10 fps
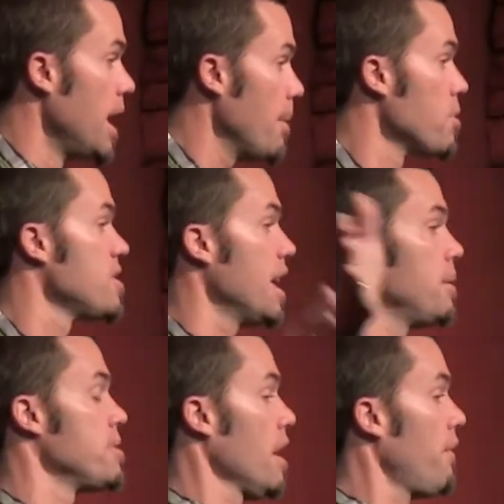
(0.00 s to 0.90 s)
and present
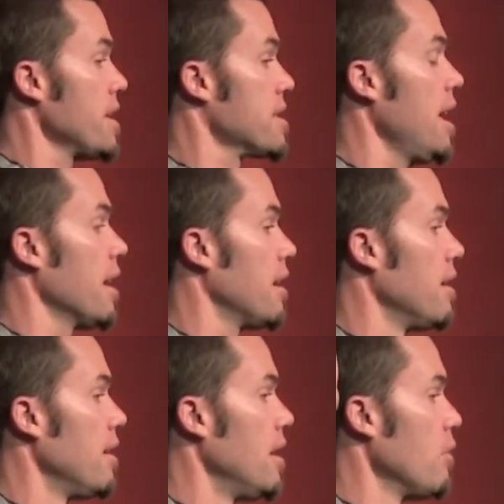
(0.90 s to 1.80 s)
himself as king
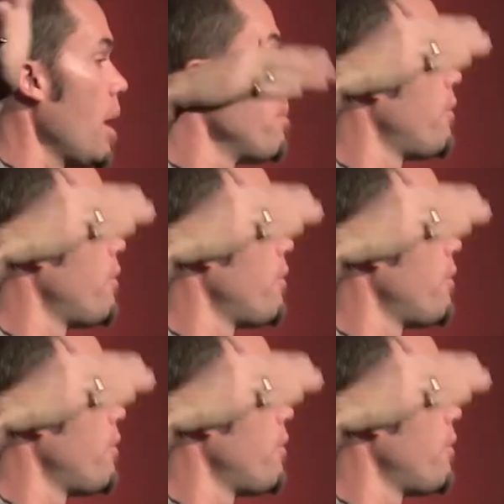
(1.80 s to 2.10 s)
right